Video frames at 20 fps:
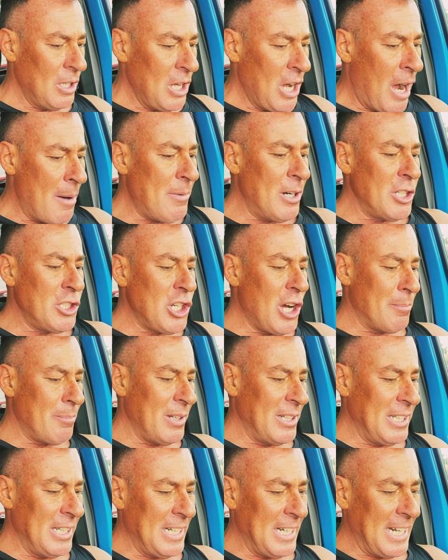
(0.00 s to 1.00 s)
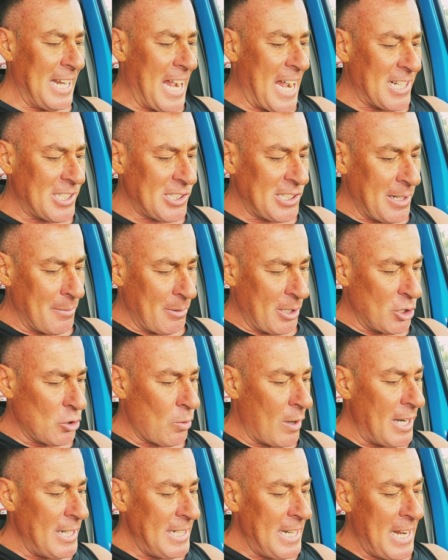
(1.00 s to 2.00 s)
I'm going to jump into the gas stimulus
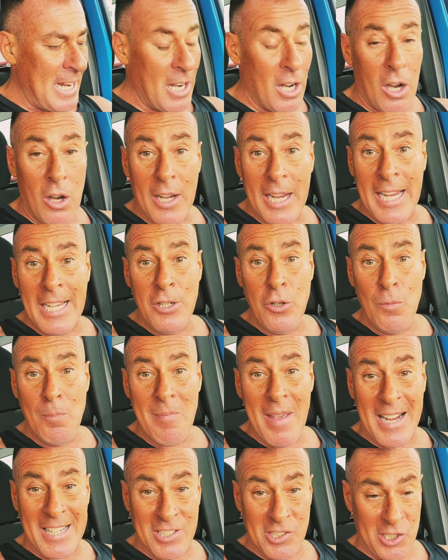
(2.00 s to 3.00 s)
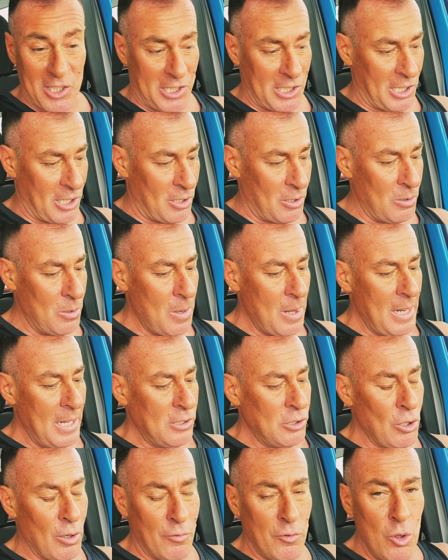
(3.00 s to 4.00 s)
right now in New Mexico.
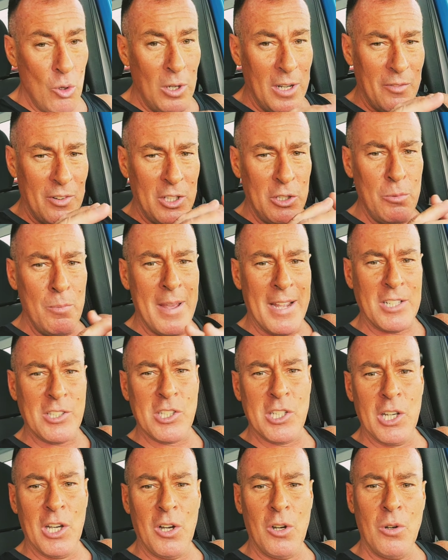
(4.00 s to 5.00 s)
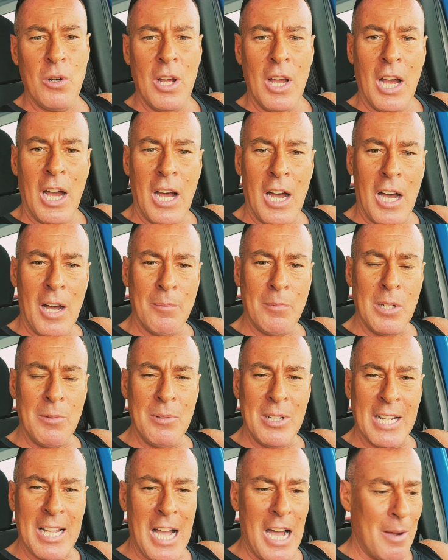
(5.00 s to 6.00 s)
So if you live in New Mexico, leave
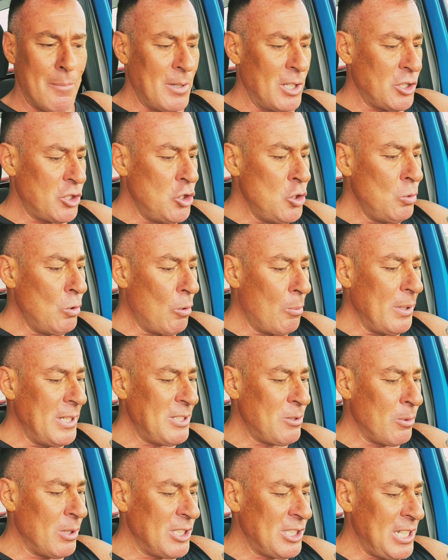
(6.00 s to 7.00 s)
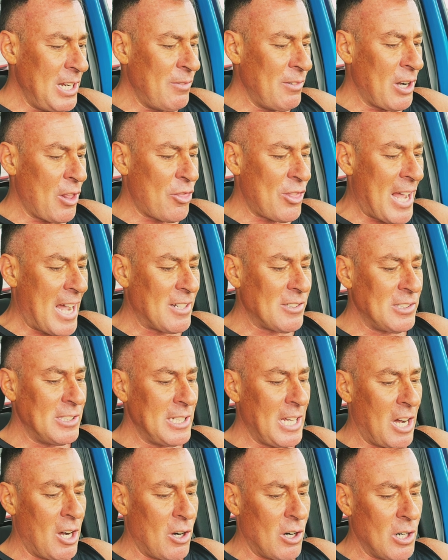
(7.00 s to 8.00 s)
in the comments, you will be receiving a
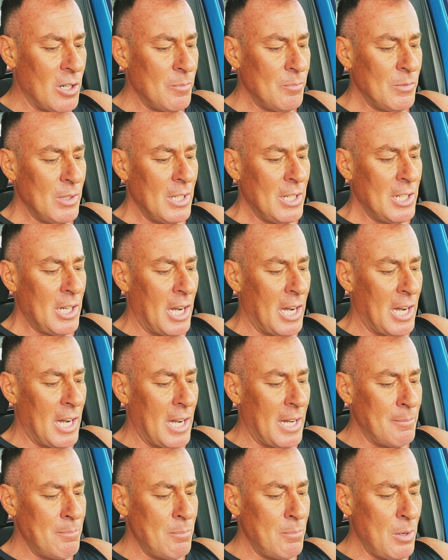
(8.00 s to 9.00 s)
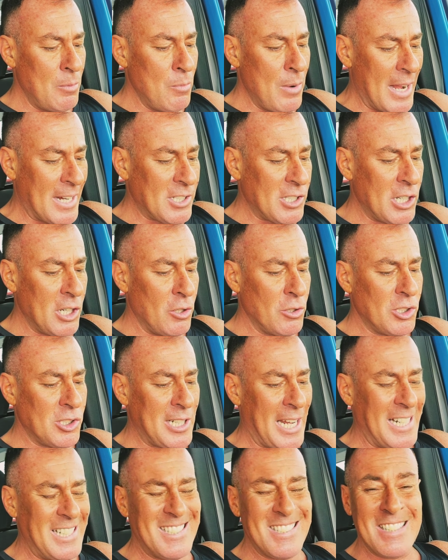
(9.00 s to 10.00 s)
$1,000 New Mexico
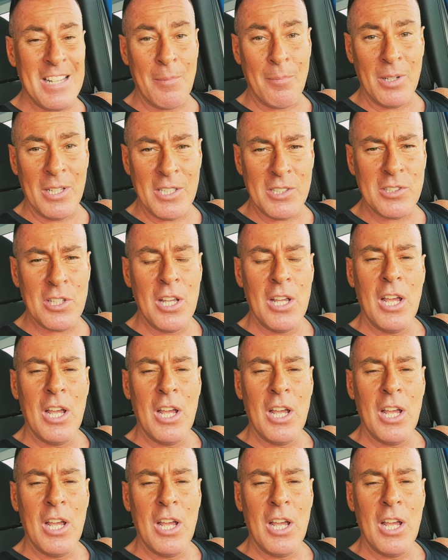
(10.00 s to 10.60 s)
state stimulus.